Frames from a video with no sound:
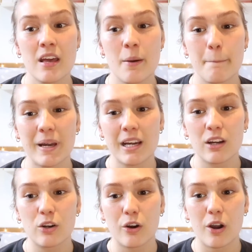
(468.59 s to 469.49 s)
Meggan
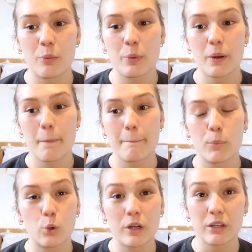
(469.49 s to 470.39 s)
Grubb,
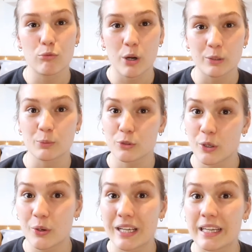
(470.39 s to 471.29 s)
Morgan Rose
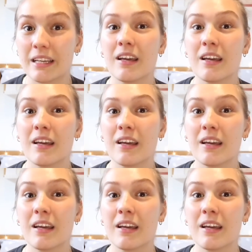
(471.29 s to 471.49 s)
Moroney,